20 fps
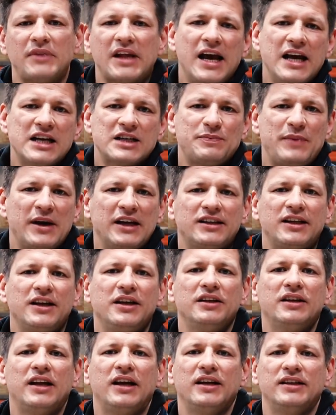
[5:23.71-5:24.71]

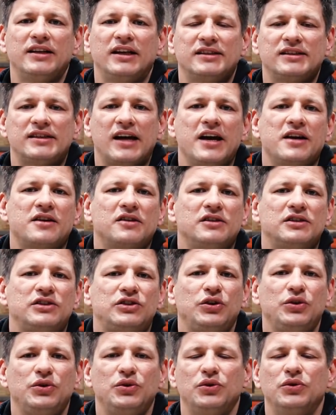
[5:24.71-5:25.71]
expecting the cycles
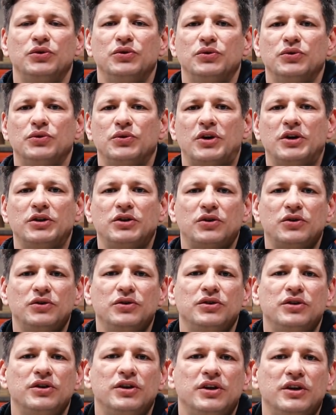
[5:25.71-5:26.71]
to
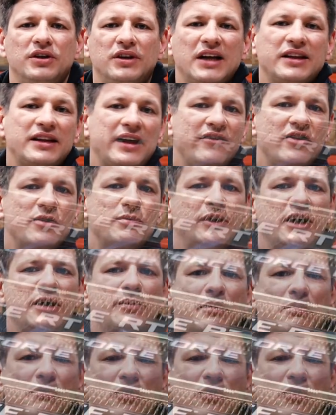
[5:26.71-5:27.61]
return. Not everybody, but